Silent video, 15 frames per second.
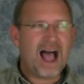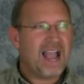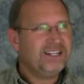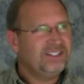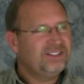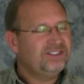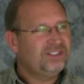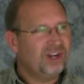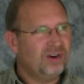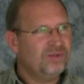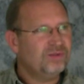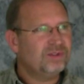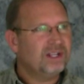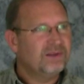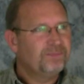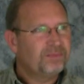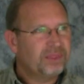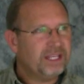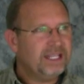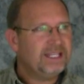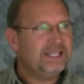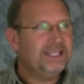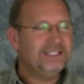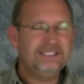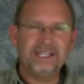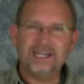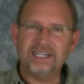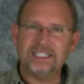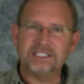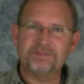I don't think he
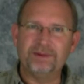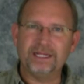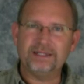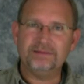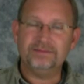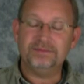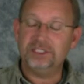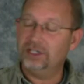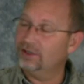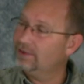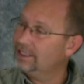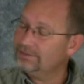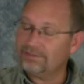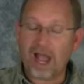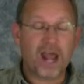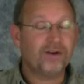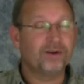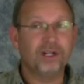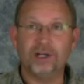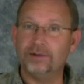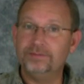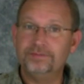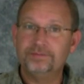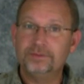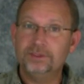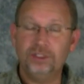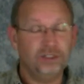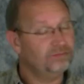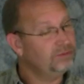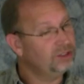does, but you know what? I don't know.
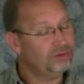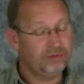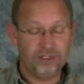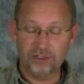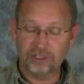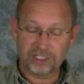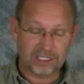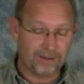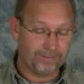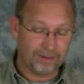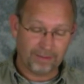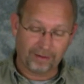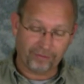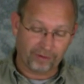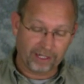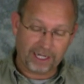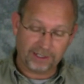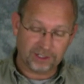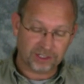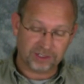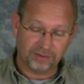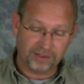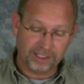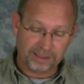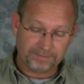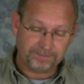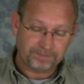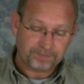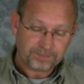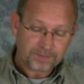You stumped me, my friend. I just don't
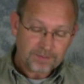know.